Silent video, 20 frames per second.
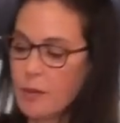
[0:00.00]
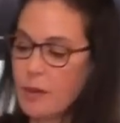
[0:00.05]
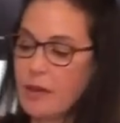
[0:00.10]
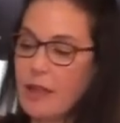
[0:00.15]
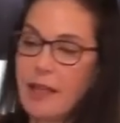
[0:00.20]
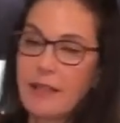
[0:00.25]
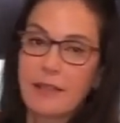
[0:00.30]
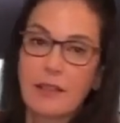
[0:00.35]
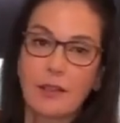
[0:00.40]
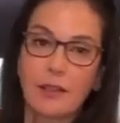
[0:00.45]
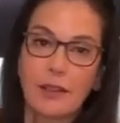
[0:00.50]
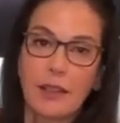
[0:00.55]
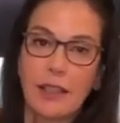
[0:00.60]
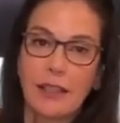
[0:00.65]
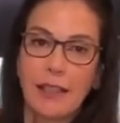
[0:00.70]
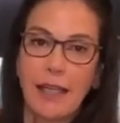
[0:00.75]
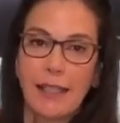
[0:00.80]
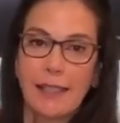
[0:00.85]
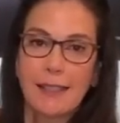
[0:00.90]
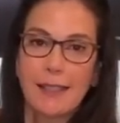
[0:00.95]
what that's
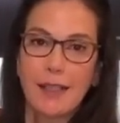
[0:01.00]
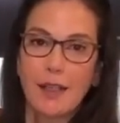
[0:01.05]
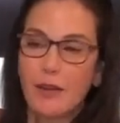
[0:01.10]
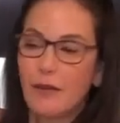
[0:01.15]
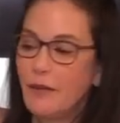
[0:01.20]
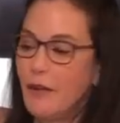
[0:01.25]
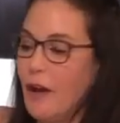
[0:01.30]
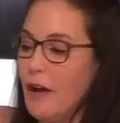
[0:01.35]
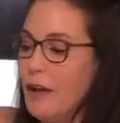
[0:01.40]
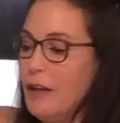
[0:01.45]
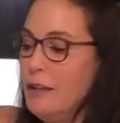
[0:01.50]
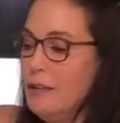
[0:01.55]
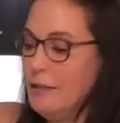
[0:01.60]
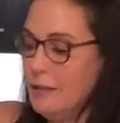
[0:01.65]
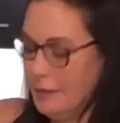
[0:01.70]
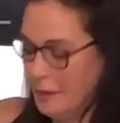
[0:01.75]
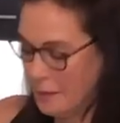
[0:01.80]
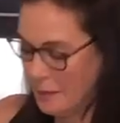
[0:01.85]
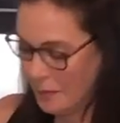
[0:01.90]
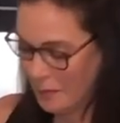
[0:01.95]
looking like so far.
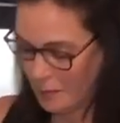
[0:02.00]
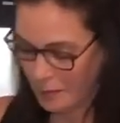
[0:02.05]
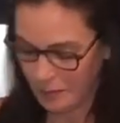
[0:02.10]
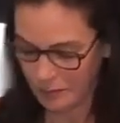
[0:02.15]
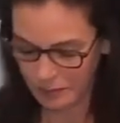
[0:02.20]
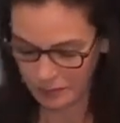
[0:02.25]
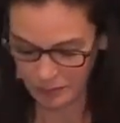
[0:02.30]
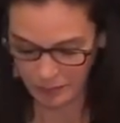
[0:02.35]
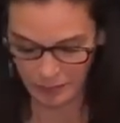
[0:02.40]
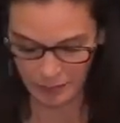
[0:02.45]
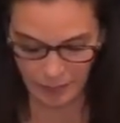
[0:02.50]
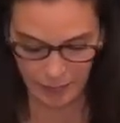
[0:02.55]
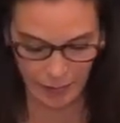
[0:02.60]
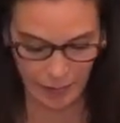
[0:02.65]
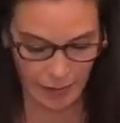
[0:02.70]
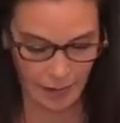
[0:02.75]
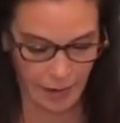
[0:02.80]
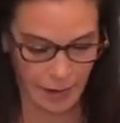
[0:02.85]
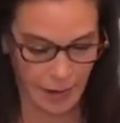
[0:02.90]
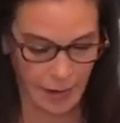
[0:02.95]

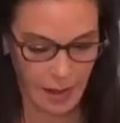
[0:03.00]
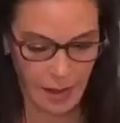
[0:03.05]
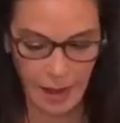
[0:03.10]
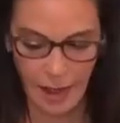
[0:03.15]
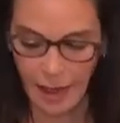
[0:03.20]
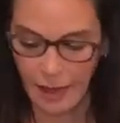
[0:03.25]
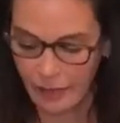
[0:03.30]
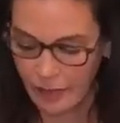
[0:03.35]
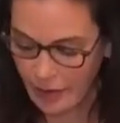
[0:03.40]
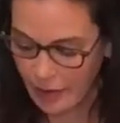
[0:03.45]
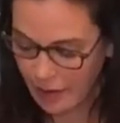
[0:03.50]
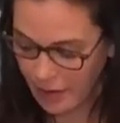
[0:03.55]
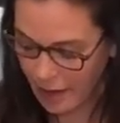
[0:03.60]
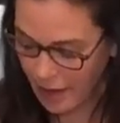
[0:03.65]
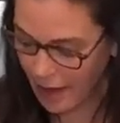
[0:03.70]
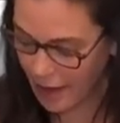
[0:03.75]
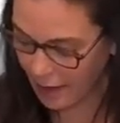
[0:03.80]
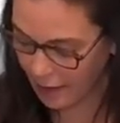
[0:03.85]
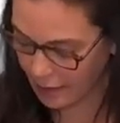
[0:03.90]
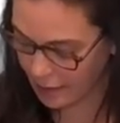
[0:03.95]
And then
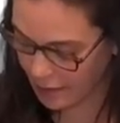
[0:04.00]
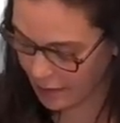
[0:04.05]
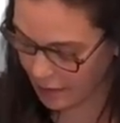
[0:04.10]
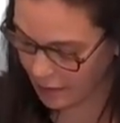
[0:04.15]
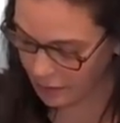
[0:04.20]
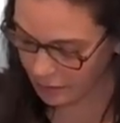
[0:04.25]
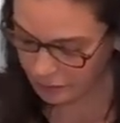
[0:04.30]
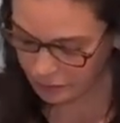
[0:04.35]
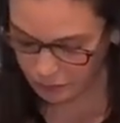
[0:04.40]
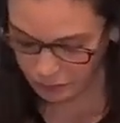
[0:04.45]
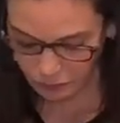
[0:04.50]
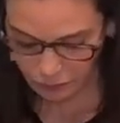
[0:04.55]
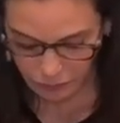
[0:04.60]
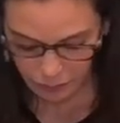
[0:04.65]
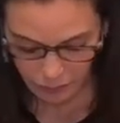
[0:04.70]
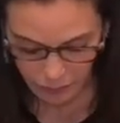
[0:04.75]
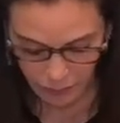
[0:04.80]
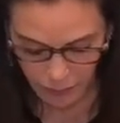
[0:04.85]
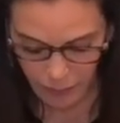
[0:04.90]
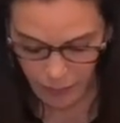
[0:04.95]
next,
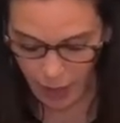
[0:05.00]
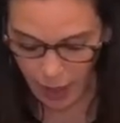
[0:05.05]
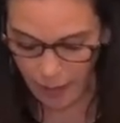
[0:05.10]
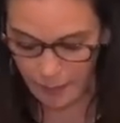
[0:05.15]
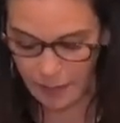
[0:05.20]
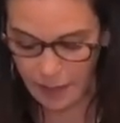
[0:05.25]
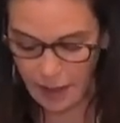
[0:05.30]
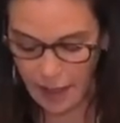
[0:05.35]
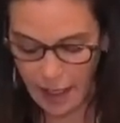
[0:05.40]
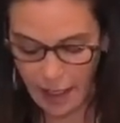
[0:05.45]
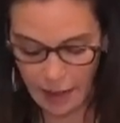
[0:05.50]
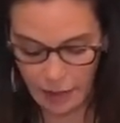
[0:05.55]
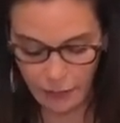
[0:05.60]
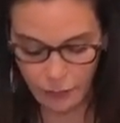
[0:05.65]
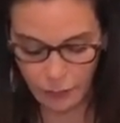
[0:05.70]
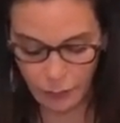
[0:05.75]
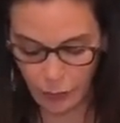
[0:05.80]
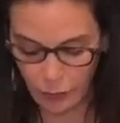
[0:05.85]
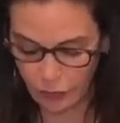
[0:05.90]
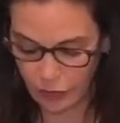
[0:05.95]
I'm gonna
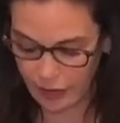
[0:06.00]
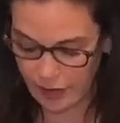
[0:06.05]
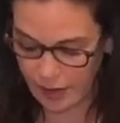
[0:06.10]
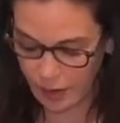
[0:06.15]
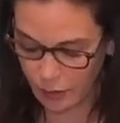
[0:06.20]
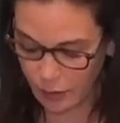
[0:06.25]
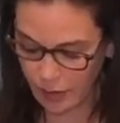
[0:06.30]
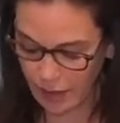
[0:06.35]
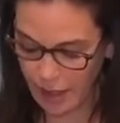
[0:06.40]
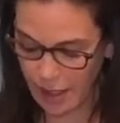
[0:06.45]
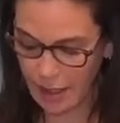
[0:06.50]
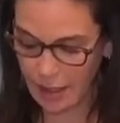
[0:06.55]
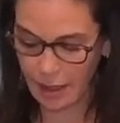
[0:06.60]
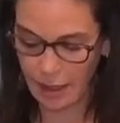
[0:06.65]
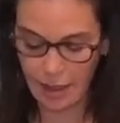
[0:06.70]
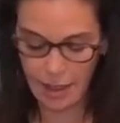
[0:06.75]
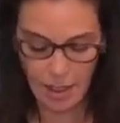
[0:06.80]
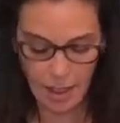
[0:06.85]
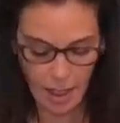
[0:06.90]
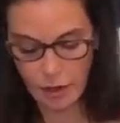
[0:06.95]
head for the
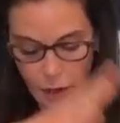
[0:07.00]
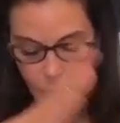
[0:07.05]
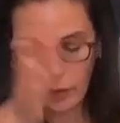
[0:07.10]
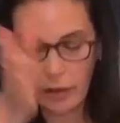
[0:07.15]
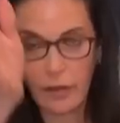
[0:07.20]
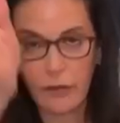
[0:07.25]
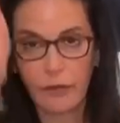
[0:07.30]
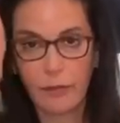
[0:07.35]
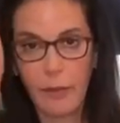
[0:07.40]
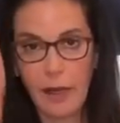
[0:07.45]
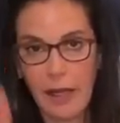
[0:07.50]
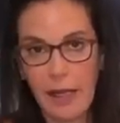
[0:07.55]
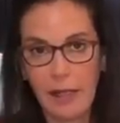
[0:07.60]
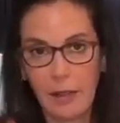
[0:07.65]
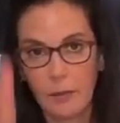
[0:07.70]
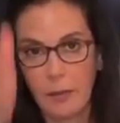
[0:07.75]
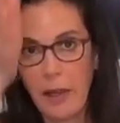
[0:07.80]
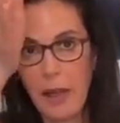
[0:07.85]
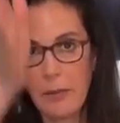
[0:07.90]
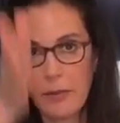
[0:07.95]
zucchini. So if my
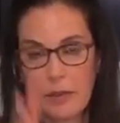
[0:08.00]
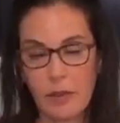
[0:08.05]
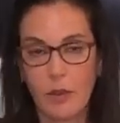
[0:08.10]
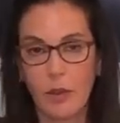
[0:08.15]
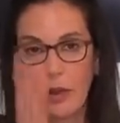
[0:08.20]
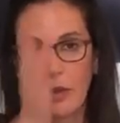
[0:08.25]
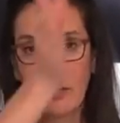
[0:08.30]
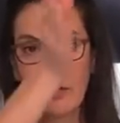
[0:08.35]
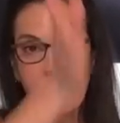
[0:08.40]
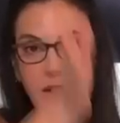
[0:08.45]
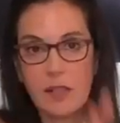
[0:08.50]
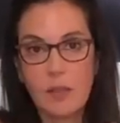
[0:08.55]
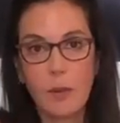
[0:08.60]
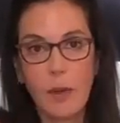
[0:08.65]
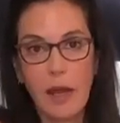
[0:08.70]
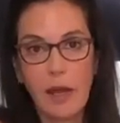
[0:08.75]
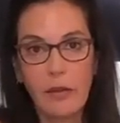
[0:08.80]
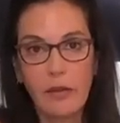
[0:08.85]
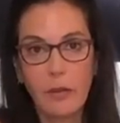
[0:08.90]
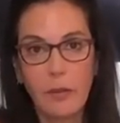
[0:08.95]
eggplant was going this
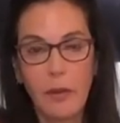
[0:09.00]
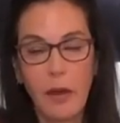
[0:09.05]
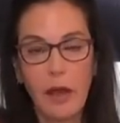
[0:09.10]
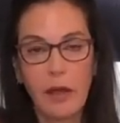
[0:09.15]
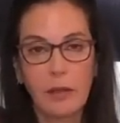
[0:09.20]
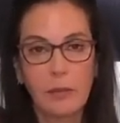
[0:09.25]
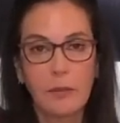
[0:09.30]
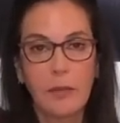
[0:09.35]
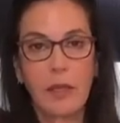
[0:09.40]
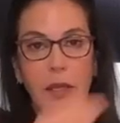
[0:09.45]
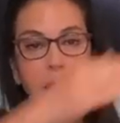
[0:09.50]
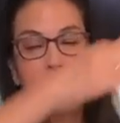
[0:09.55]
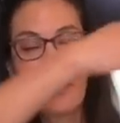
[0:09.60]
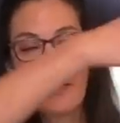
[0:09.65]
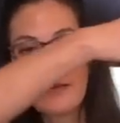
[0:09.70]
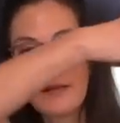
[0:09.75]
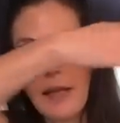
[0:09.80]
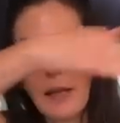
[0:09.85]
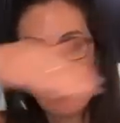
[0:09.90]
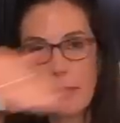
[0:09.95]
way on the bottom,
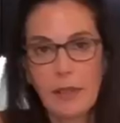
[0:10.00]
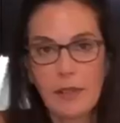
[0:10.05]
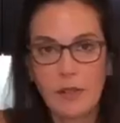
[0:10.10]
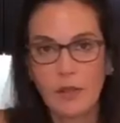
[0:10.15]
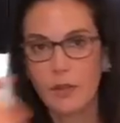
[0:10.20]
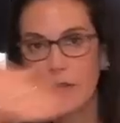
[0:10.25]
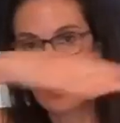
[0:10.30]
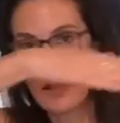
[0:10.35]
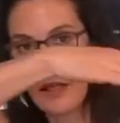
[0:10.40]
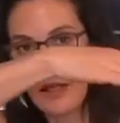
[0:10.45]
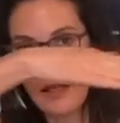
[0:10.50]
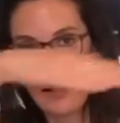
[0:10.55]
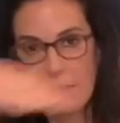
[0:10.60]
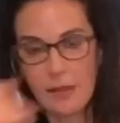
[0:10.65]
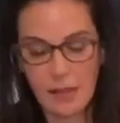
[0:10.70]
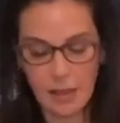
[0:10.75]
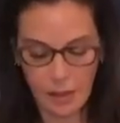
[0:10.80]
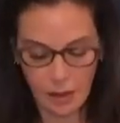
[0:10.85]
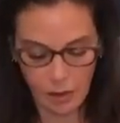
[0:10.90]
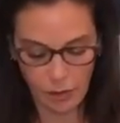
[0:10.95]
now my zucchini
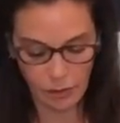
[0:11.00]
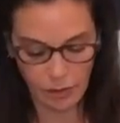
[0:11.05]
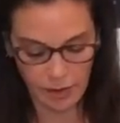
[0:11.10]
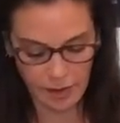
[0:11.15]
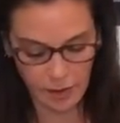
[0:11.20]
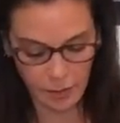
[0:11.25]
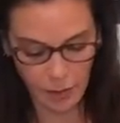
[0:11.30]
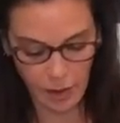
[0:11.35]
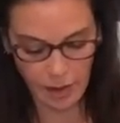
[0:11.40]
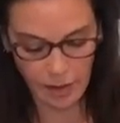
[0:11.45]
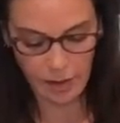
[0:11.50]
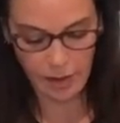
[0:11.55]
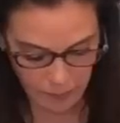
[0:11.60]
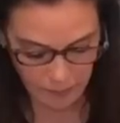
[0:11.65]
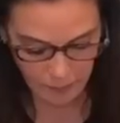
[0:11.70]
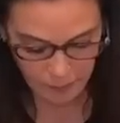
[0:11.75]
is gonna go this way.